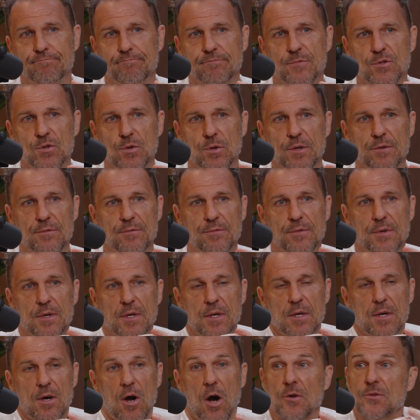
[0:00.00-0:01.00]
sort of
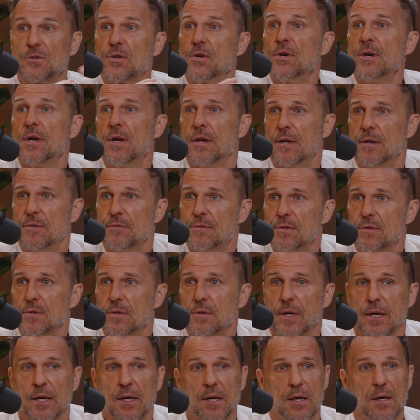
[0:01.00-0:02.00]
alternatives.
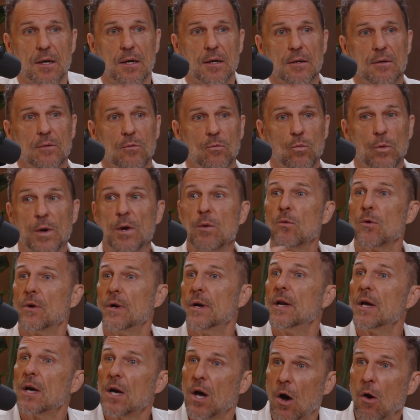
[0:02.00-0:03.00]
Like we were
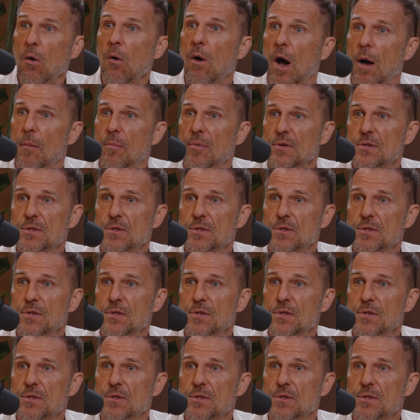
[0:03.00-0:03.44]
in a co-op,